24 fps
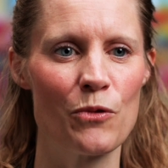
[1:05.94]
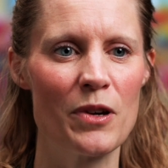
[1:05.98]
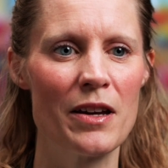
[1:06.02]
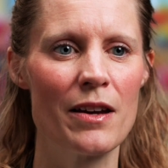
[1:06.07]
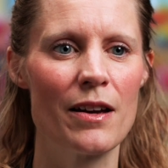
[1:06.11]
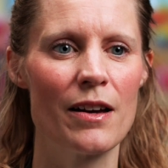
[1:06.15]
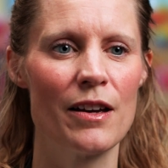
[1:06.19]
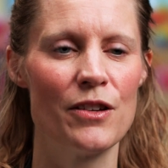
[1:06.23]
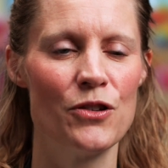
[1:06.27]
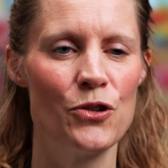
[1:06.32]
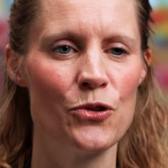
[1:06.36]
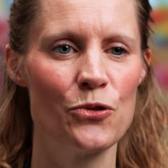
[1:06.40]
We
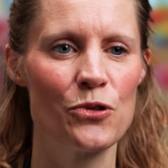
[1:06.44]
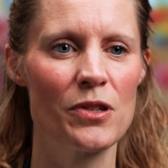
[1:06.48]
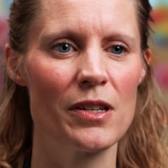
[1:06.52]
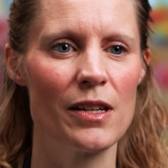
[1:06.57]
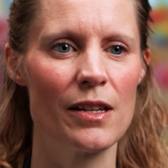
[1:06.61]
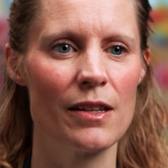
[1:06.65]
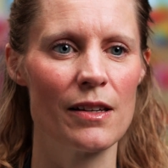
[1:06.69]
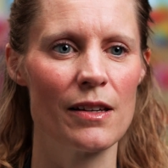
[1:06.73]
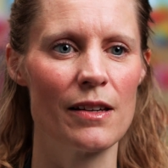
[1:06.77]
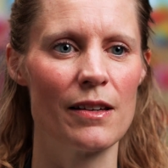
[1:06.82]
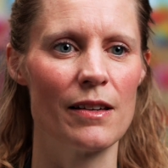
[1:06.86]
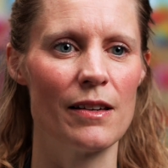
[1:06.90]
are
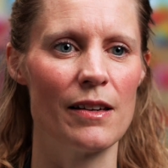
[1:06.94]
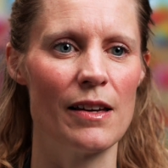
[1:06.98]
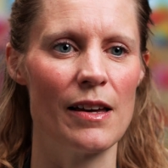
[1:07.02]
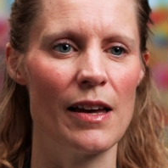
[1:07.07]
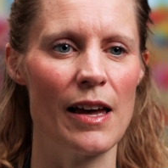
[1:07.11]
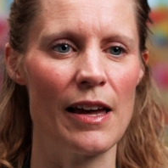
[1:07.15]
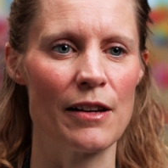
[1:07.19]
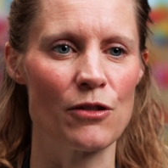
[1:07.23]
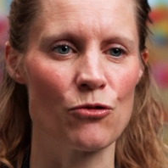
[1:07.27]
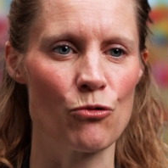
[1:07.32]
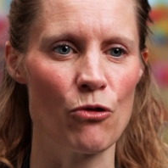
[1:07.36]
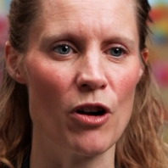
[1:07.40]
using uh,
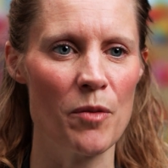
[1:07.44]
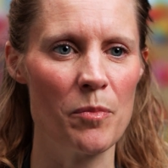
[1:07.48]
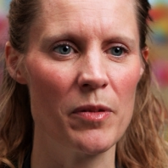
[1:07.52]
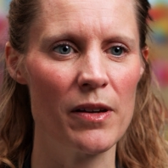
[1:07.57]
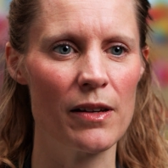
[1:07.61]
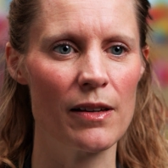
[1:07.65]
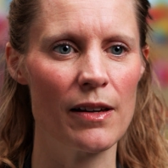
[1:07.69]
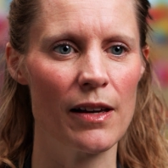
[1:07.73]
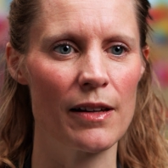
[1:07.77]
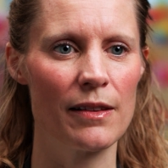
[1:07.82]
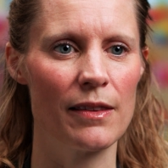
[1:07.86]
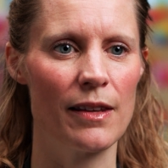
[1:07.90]

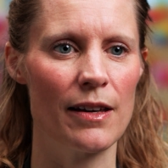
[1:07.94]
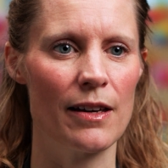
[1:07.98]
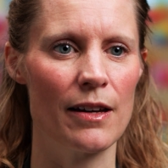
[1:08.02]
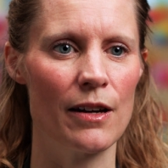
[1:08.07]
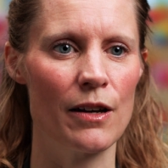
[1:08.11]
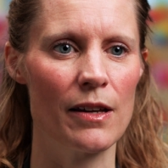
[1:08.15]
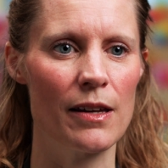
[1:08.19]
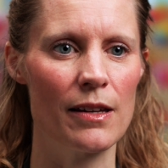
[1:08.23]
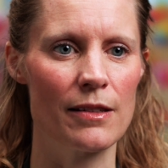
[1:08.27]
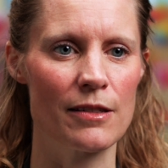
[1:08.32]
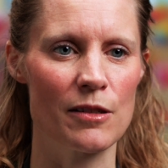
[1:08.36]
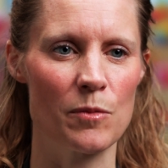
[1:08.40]
Anthropic, and
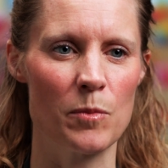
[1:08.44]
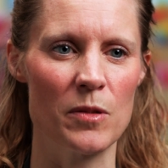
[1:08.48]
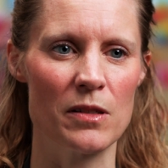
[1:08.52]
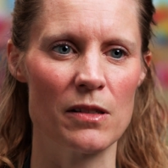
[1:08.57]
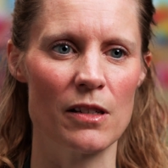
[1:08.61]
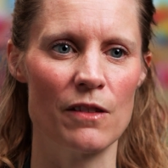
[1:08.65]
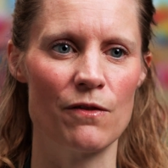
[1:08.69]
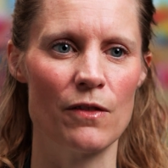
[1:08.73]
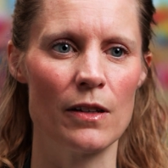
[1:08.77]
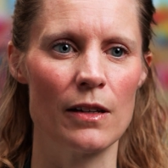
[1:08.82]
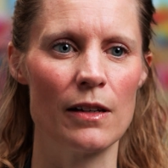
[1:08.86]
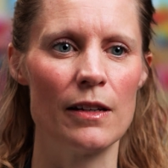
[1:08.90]
there it's
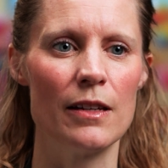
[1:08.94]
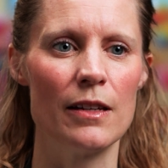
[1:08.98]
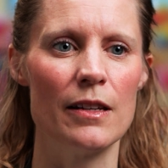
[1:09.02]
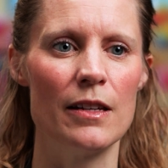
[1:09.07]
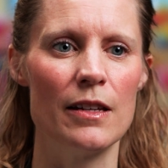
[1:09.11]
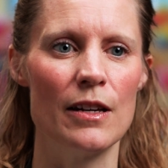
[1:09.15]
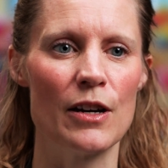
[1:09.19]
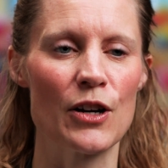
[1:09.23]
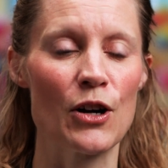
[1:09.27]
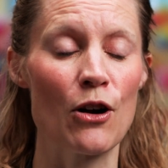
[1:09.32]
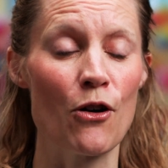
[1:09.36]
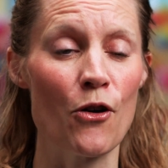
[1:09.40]

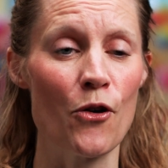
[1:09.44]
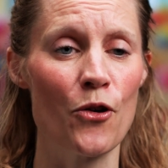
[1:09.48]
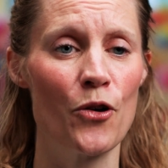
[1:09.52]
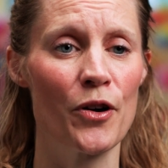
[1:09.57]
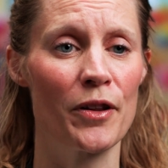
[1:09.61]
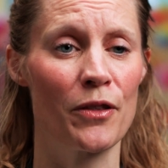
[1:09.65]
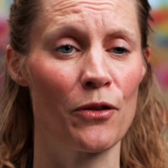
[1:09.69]
specifically uh, Claude